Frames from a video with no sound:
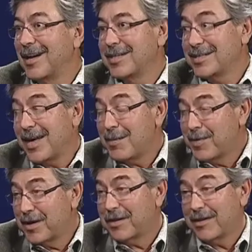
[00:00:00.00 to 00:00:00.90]
A
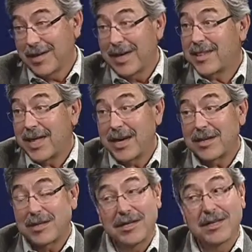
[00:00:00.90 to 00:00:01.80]
stipend like
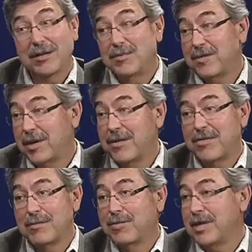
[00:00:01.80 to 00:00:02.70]
that can help you pay
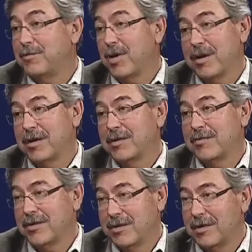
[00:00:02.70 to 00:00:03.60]
for a big part of
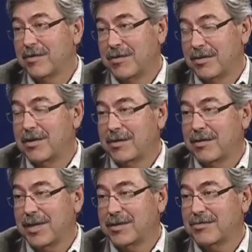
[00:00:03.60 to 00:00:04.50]
your
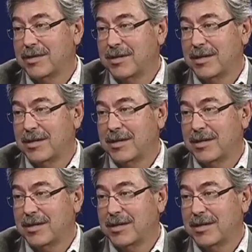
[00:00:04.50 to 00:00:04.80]
undergraduate